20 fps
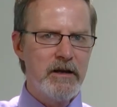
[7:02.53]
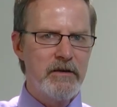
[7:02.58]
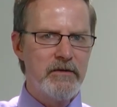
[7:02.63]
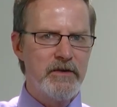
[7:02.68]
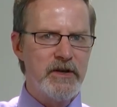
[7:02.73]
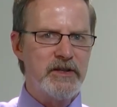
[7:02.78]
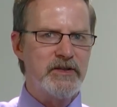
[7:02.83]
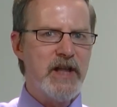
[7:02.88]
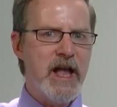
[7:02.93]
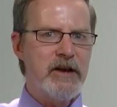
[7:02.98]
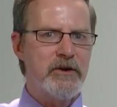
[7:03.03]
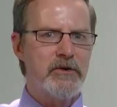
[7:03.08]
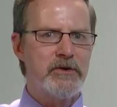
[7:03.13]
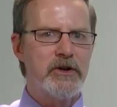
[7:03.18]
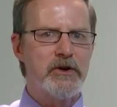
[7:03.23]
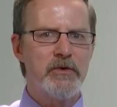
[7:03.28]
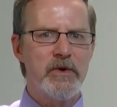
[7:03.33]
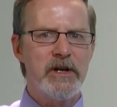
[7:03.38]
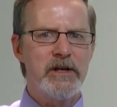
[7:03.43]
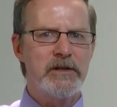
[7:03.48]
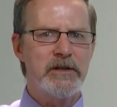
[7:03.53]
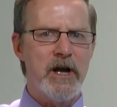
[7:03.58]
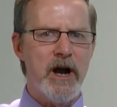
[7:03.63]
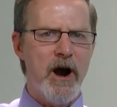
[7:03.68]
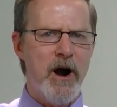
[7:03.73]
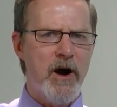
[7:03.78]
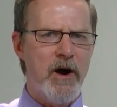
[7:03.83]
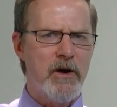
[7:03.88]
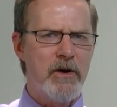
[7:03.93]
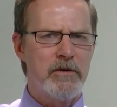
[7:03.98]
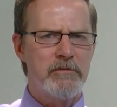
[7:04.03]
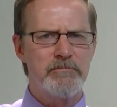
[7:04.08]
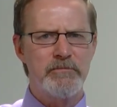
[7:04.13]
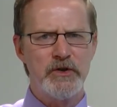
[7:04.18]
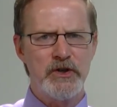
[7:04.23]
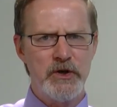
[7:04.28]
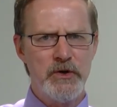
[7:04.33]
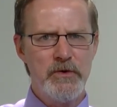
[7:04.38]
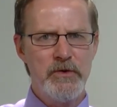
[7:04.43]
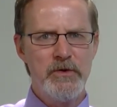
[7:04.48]
These nano degrees are
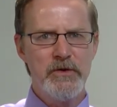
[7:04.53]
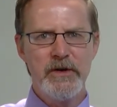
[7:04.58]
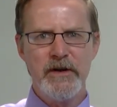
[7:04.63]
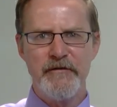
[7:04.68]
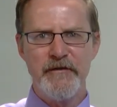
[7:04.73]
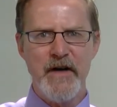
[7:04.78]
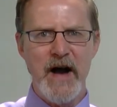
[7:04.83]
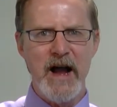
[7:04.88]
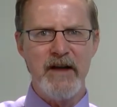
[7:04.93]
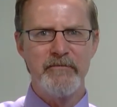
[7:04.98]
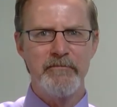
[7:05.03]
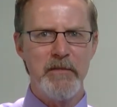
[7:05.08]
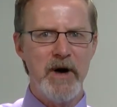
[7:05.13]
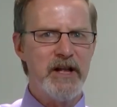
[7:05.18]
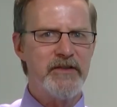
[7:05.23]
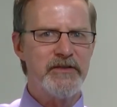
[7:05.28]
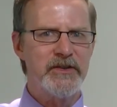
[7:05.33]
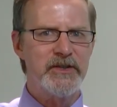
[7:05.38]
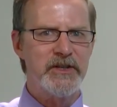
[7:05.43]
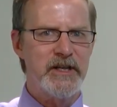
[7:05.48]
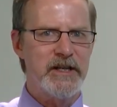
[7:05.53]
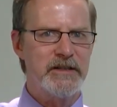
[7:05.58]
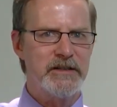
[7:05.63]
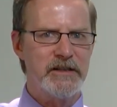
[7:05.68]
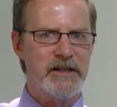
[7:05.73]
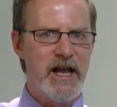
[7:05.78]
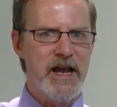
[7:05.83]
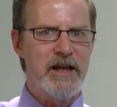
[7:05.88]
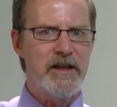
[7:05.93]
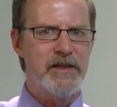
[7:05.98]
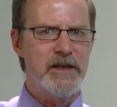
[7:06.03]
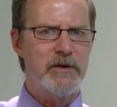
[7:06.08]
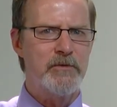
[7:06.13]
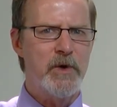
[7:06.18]
two to five months in length and